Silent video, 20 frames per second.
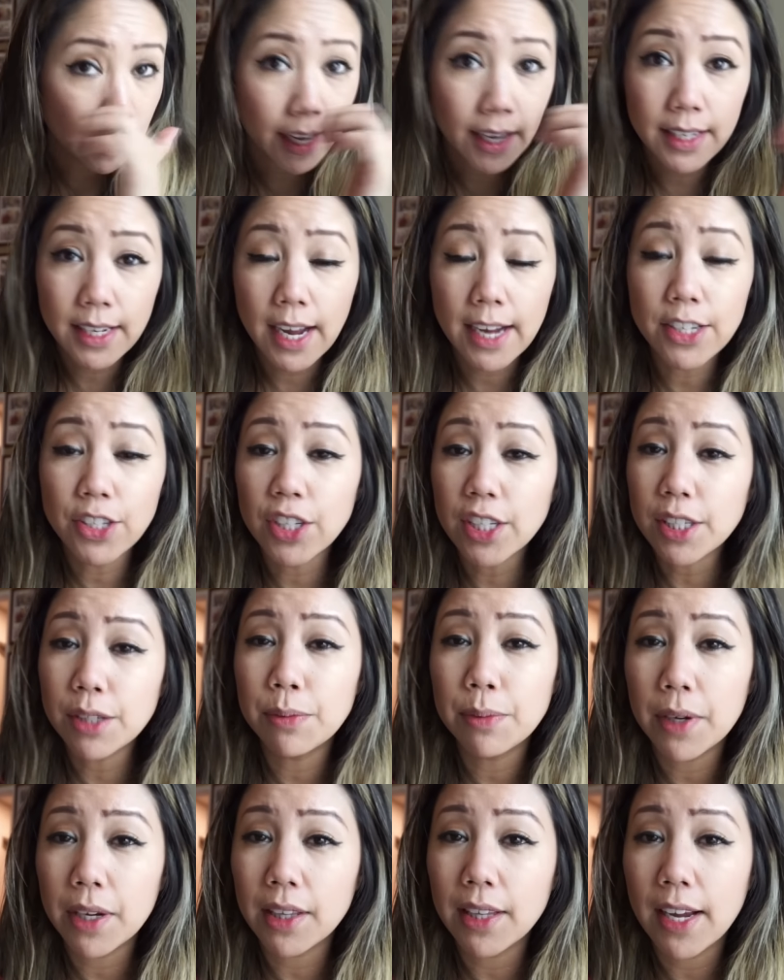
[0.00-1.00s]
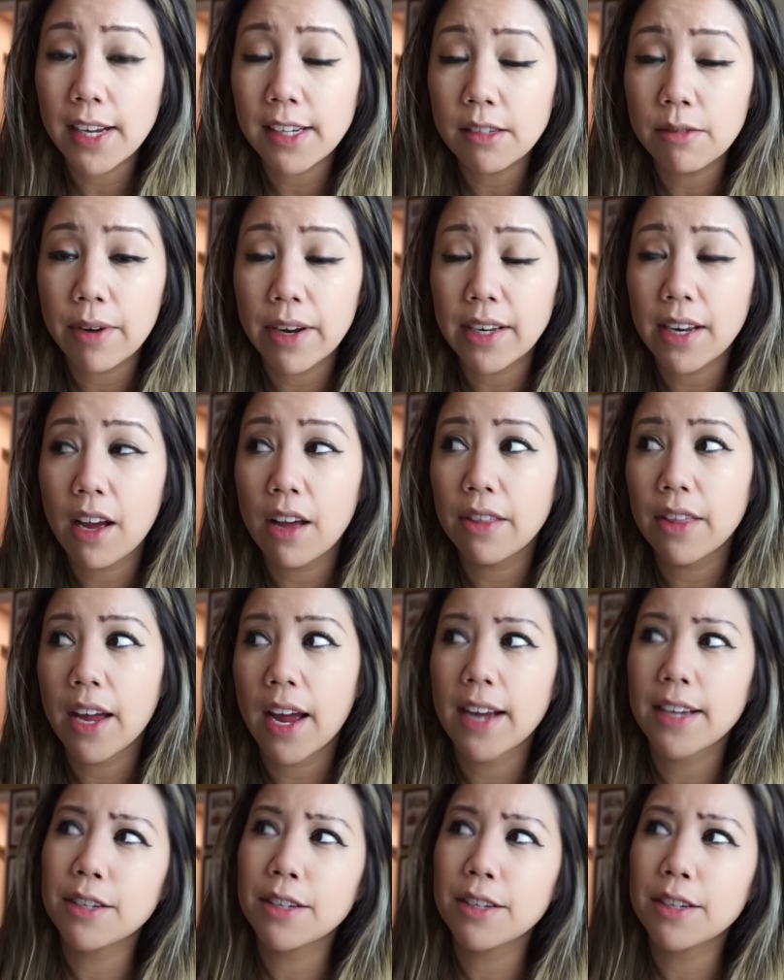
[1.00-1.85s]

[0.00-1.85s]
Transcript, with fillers: And I just realized right now that